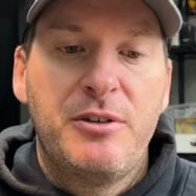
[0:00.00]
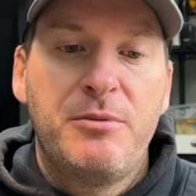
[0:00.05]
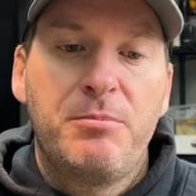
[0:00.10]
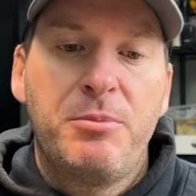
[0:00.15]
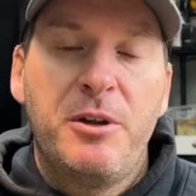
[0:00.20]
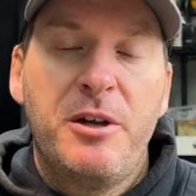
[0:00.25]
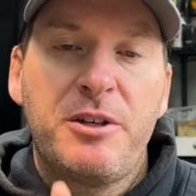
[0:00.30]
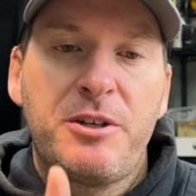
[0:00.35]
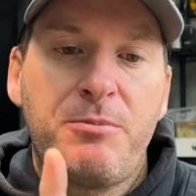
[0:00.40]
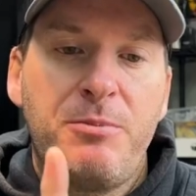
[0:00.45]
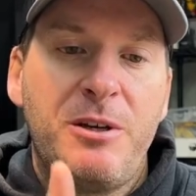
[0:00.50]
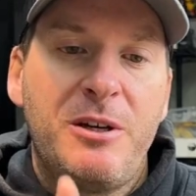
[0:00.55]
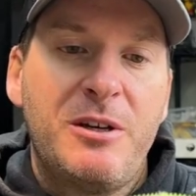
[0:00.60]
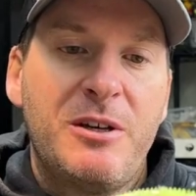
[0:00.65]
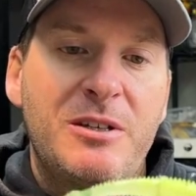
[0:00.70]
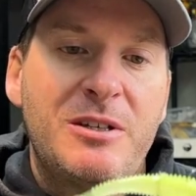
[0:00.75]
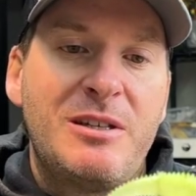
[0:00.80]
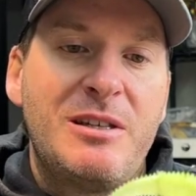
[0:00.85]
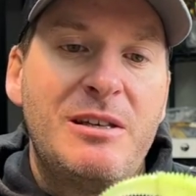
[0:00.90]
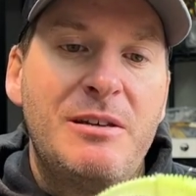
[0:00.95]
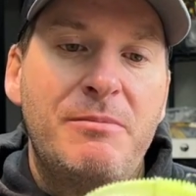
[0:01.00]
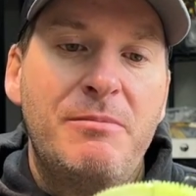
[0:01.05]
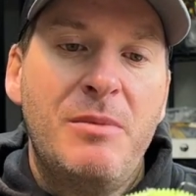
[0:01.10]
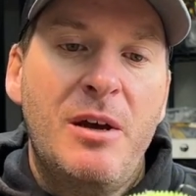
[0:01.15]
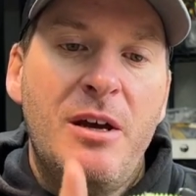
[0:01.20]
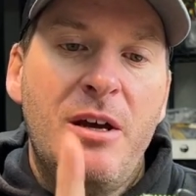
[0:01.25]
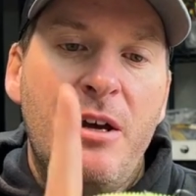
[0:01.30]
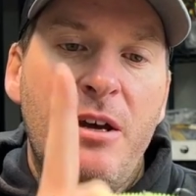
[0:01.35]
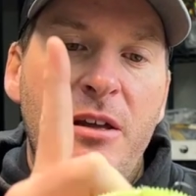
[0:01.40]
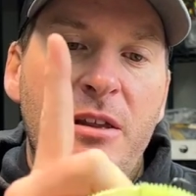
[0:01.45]
And plus, because
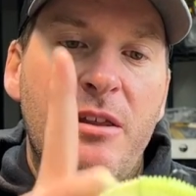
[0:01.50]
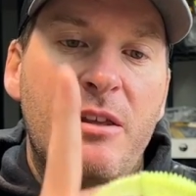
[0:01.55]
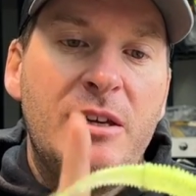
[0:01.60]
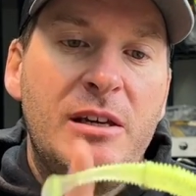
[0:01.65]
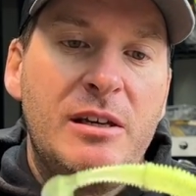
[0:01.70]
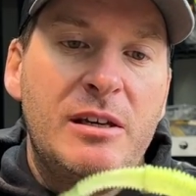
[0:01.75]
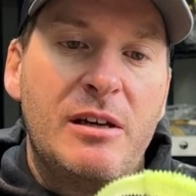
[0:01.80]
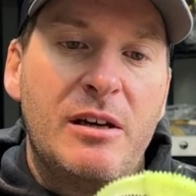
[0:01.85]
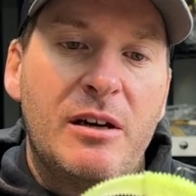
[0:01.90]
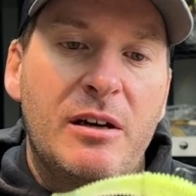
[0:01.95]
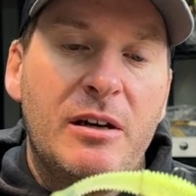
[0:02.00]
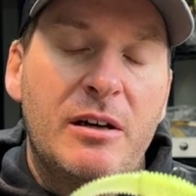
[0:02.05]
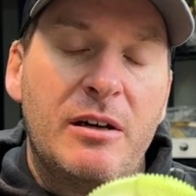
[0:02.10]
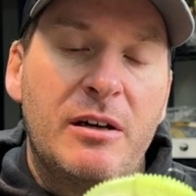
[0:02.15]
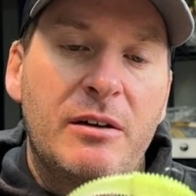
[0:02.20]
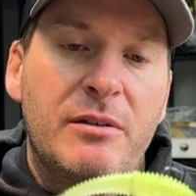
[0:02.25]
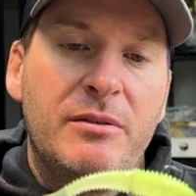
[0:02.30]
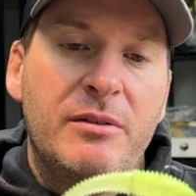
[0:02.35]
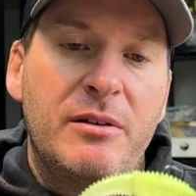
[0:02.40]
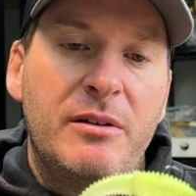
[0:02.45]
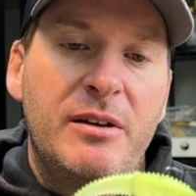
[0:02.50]
the